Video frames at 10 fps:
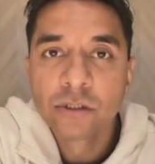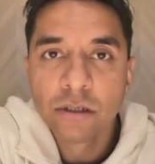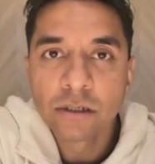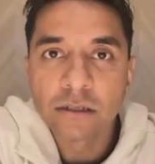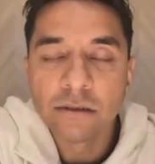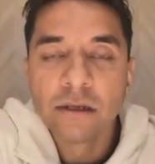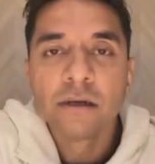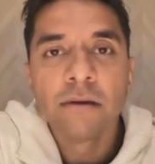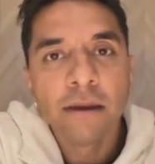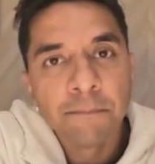good,
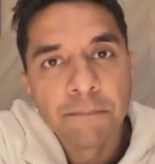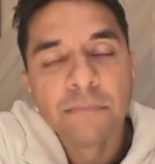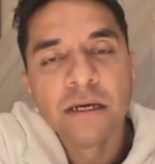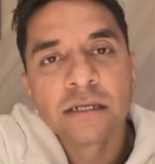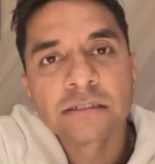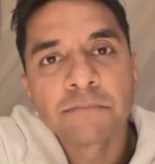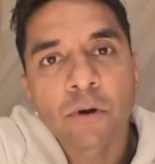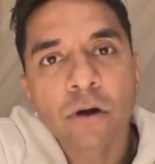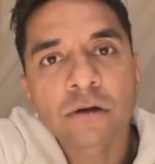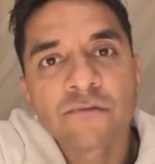it is
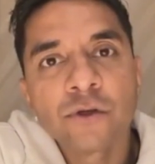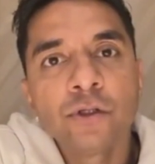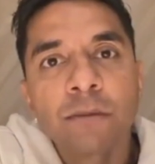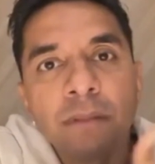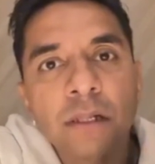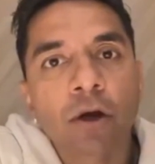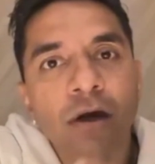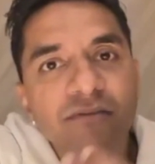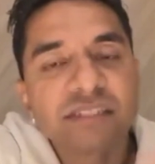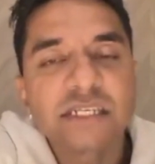important for you to build
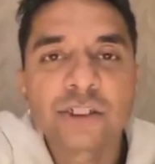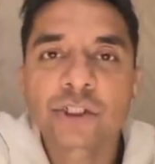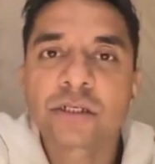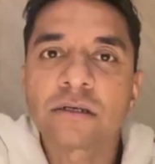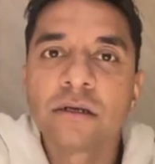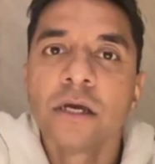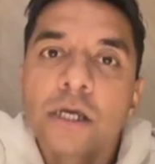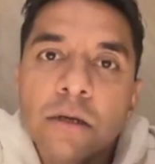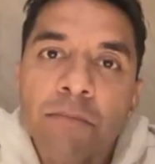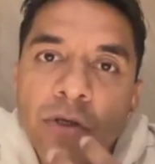conversation,
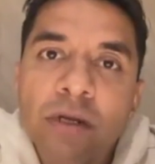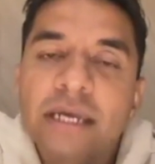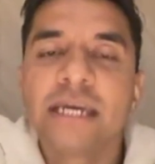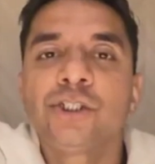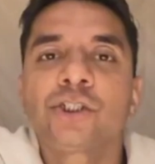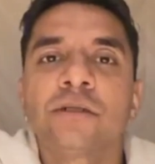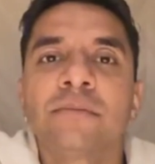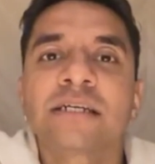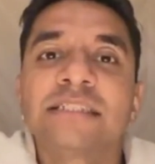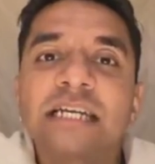communication,
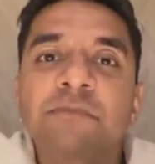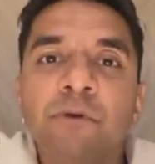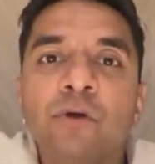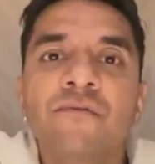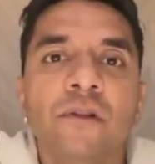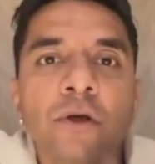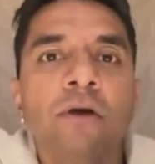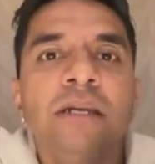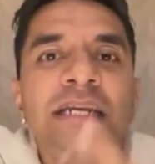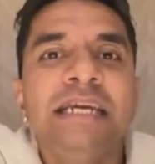because that's beautiful. You're
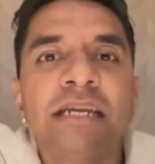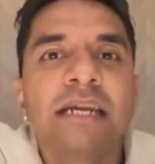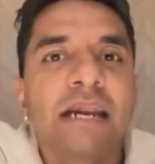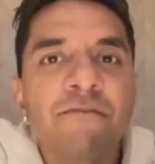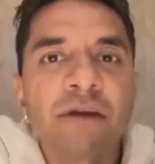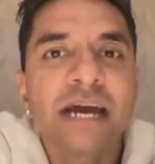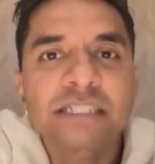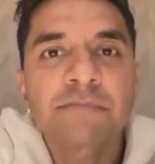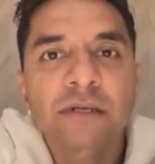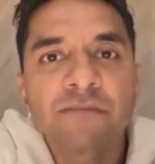going to need it at every
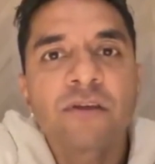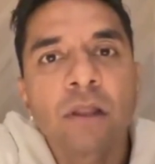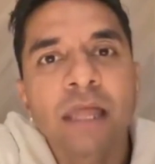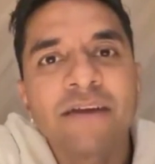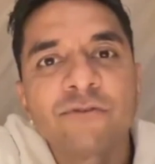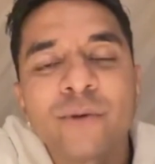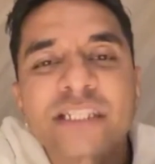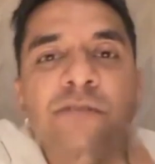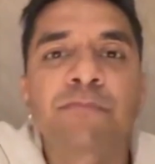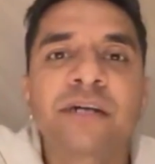aspect of your life to
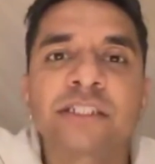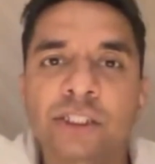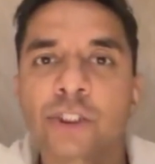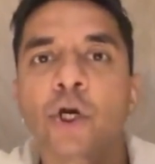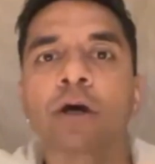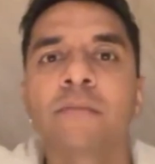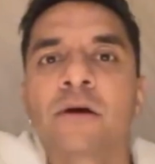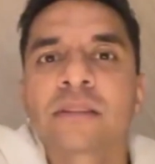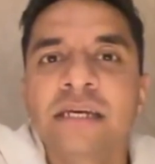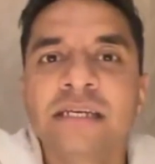express, to talk
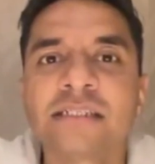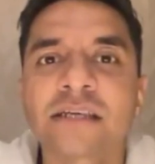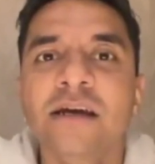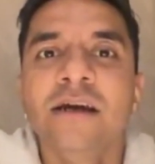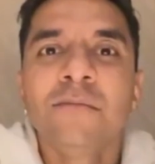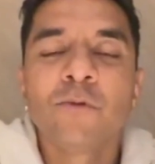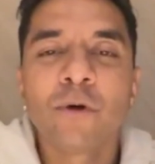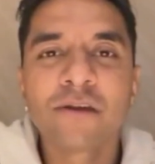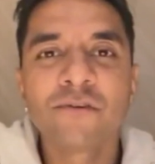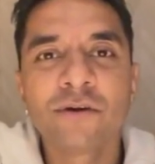about things. But
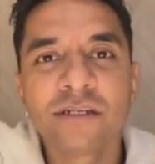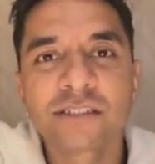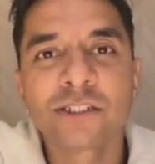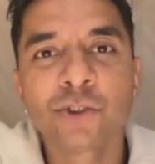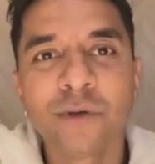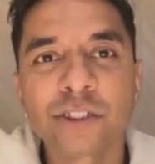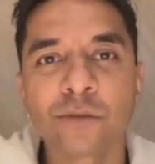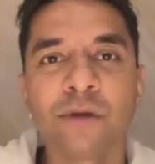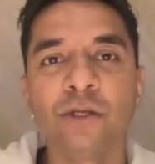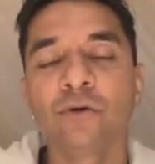what if you're in a
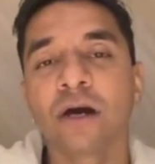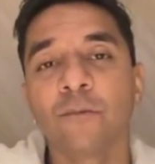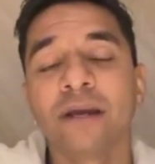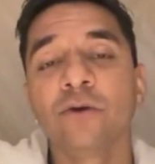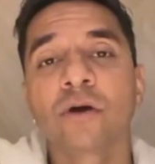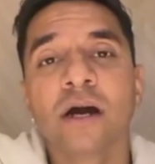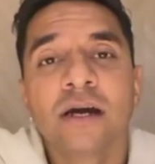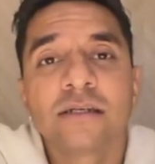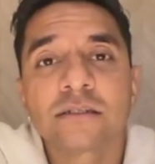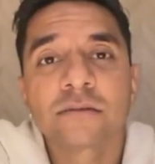situation when you where you
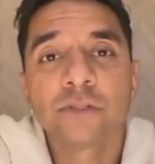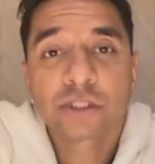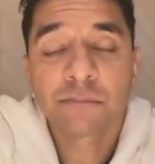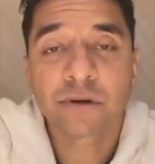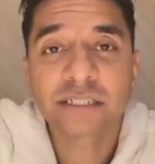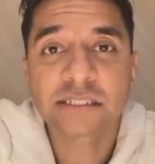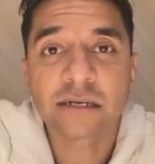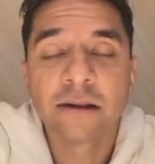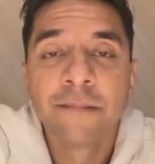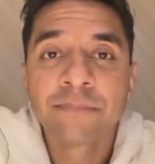can't? You suppress it.
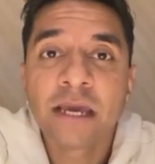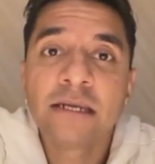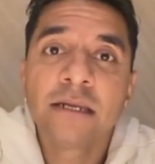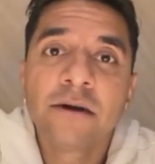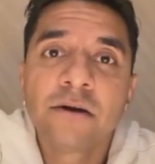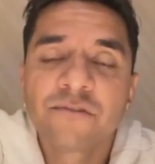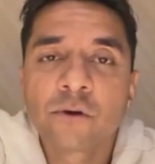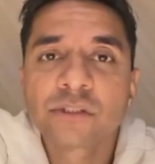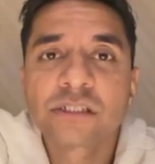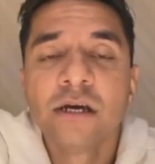And then there are, of
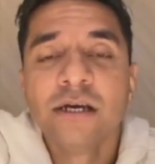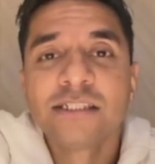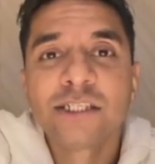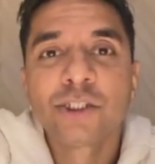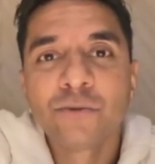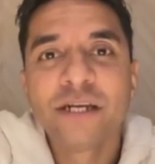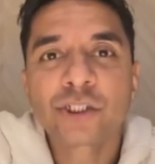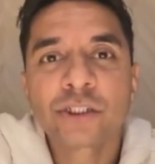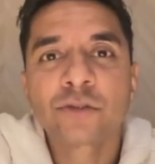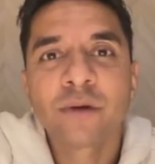course,
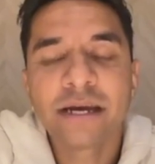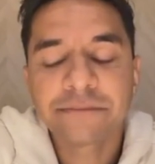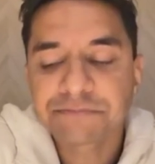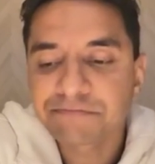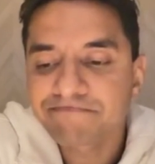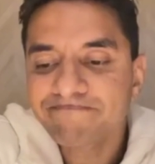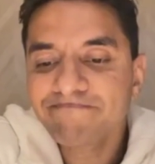situations where